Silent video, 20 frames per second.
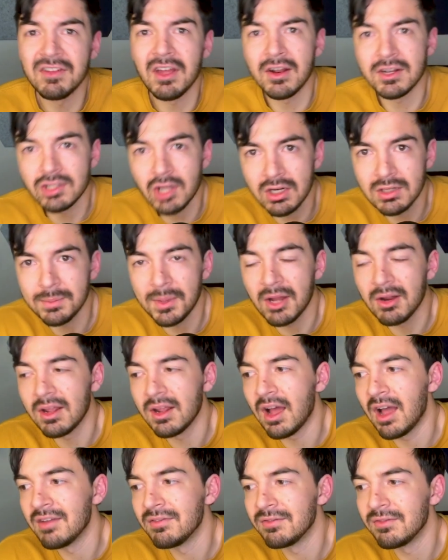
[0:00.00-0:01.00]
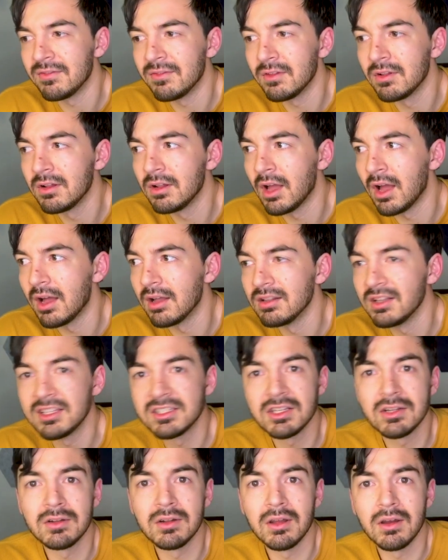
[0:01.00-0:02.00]
kind of talked about it. I've
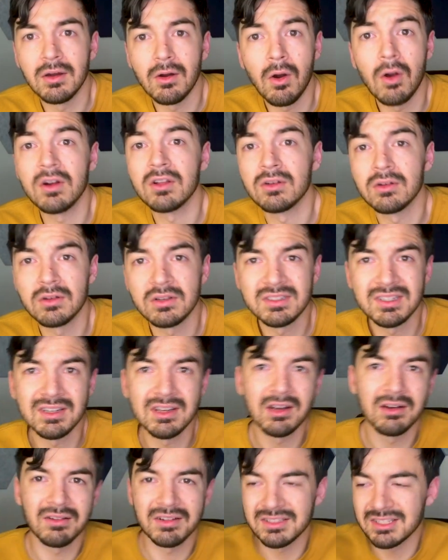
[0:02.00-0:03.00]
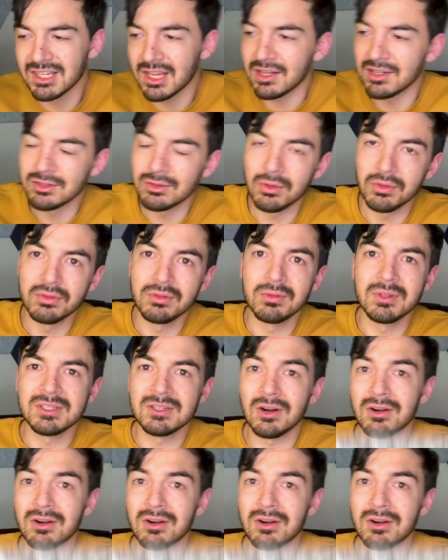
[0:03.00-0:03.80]
listed articles in here. Let's kind of scroll through this